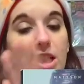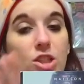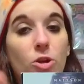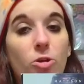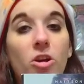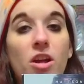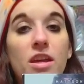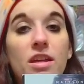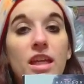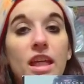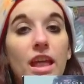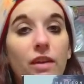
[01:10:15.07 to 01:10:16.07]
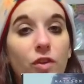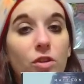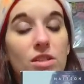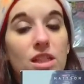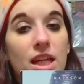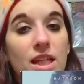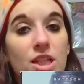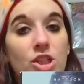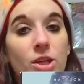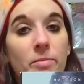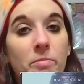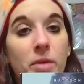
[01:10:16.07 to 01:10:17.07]
So, if you decide to
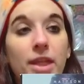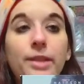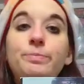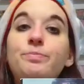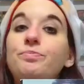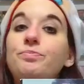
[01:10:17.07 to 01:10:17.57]
jump in,